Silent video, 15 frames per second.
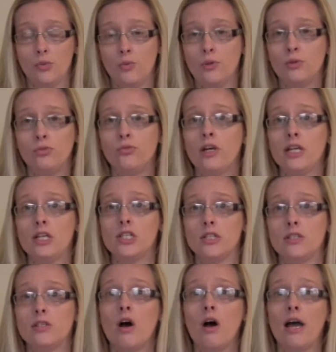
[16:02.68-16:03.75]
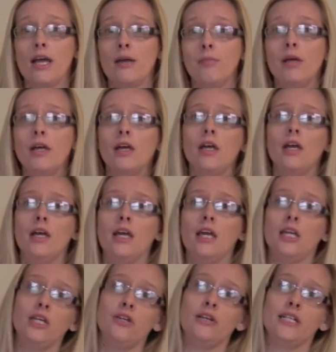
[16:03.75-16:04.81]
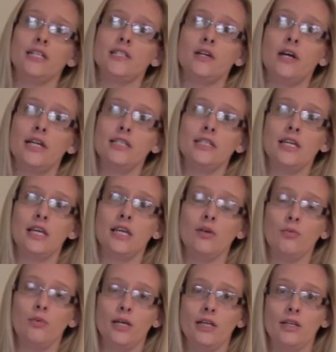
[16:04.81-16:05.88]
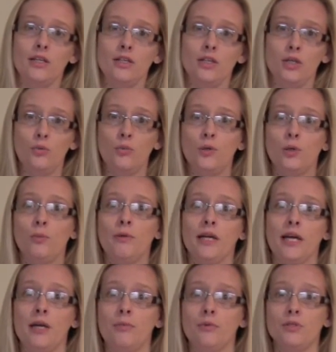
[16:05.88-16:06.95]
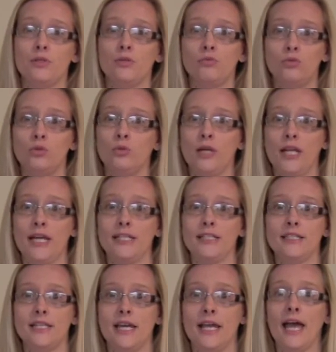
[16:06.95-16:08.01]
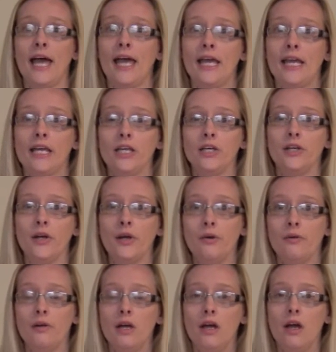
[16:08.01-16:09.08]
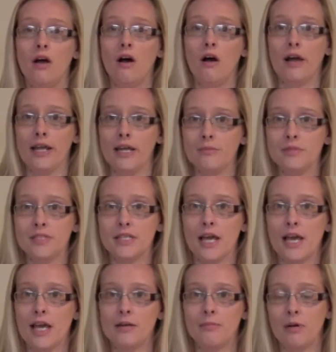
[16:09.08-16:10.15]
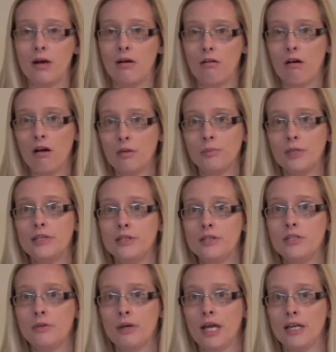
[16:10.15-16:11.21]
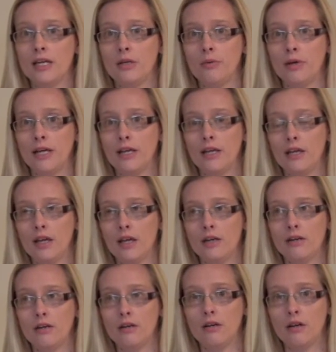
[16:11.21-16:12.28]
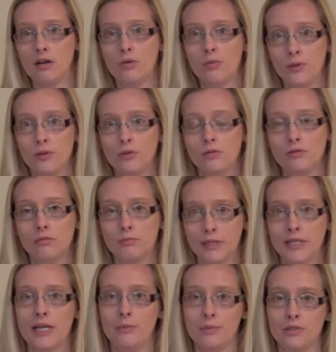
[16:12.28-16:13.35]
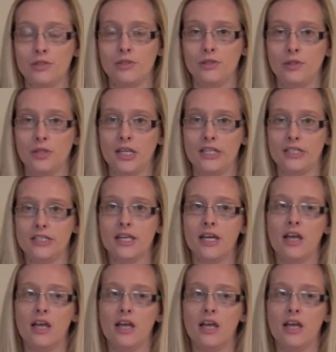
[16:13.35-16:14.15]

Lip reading: will reach a time in your anxiety when you will be able to rule it and say, hey, you know, I am scared, but I'm going to do it anyway, and I will be able to do this.